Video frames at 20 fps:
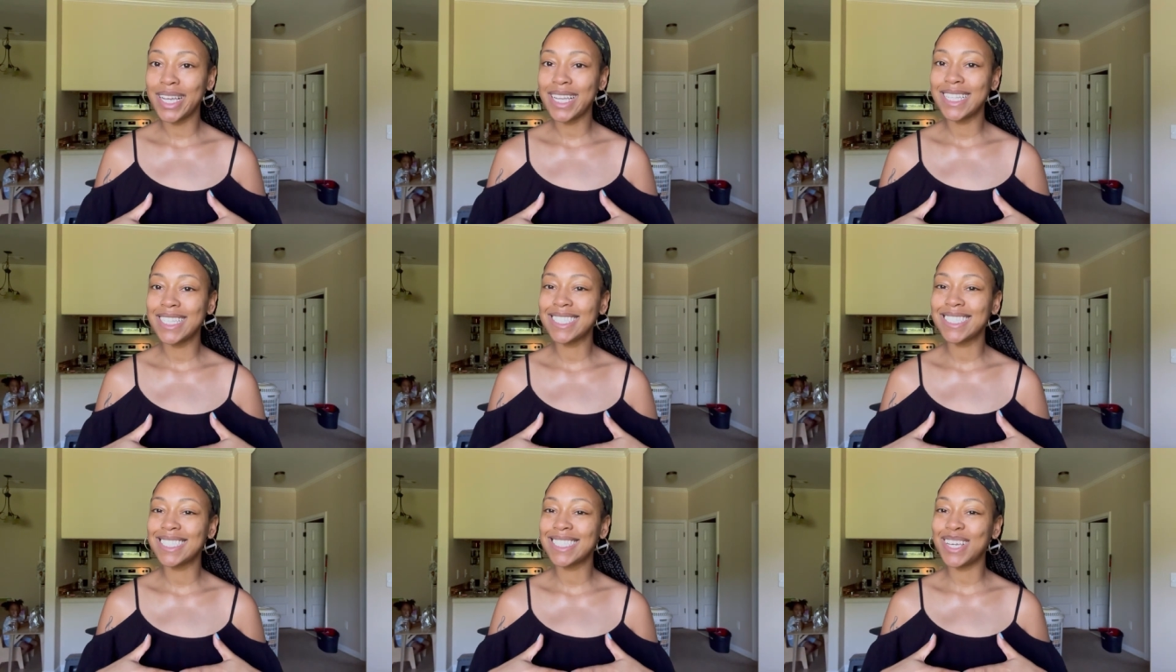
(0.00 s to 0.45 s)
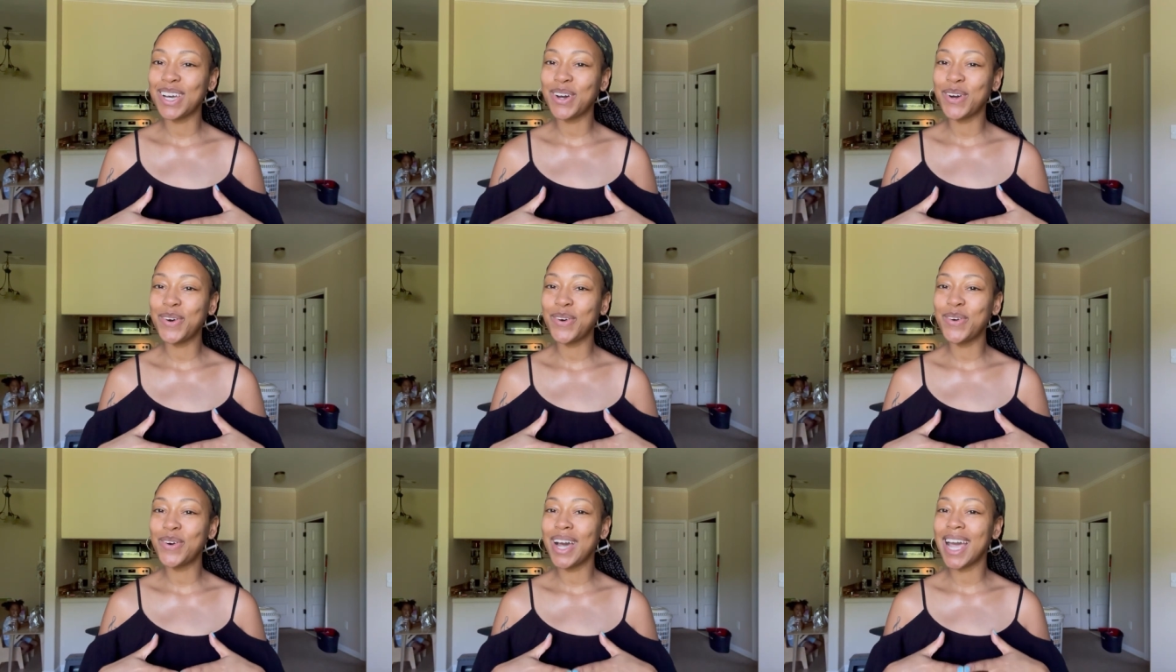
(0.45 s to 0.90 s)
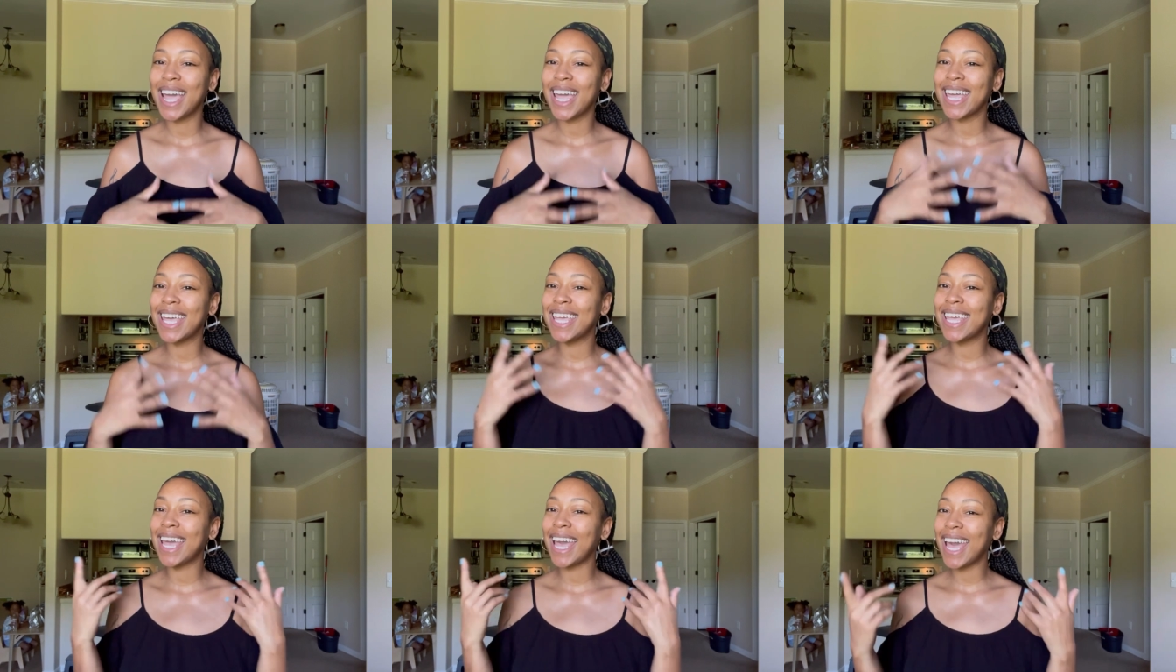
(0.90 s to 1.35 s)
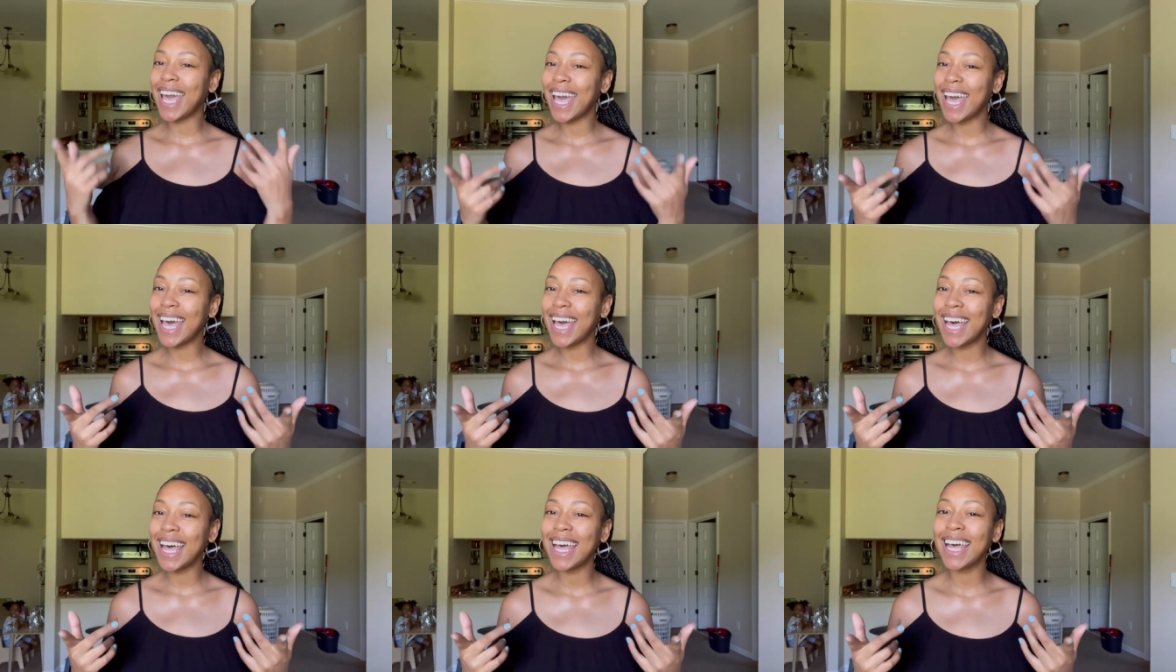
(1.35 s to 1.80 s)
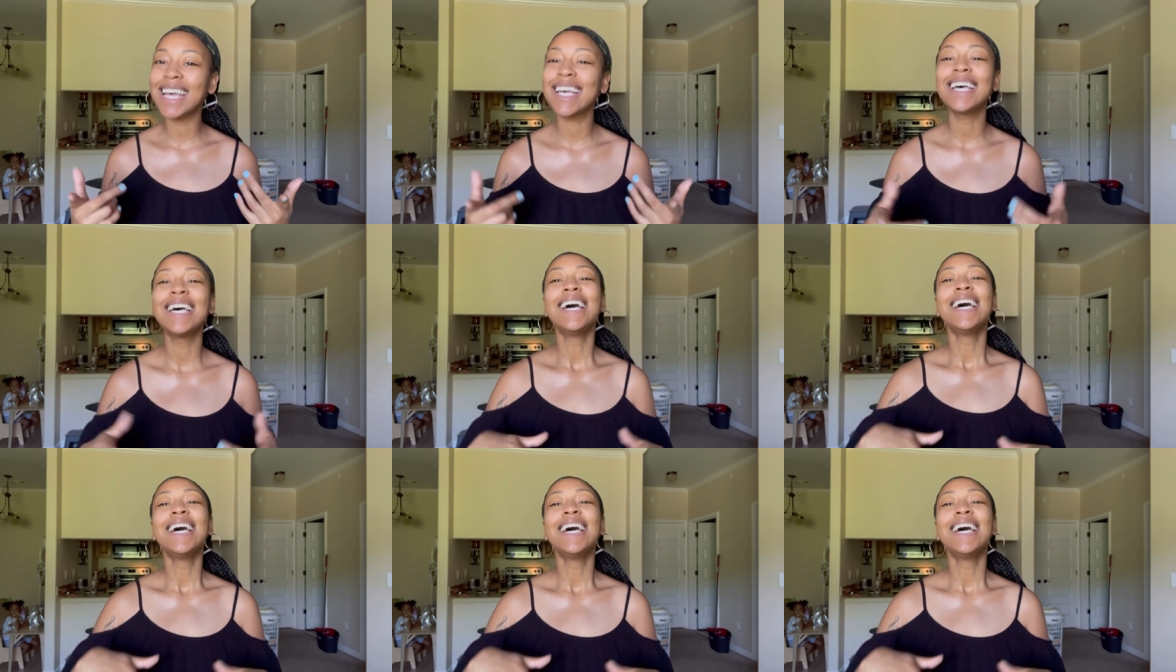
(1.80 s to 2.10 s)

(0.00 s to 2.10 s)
And so, yeah,